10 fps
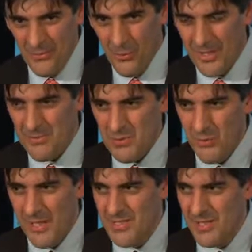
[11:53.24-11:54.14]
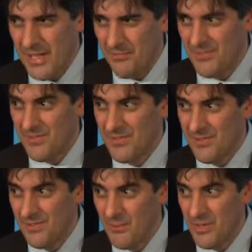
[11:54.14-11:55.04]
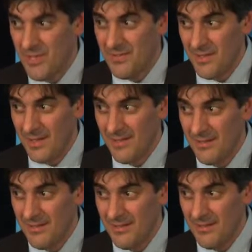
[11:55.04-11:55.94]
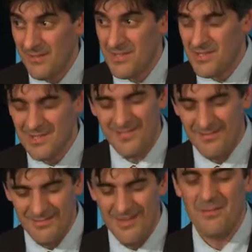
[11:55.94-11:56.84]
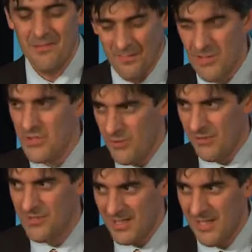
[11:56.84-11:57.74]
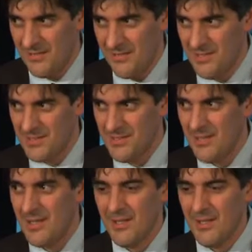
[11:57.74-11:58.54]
What actually happens with the internet, and this is, most journalists get this.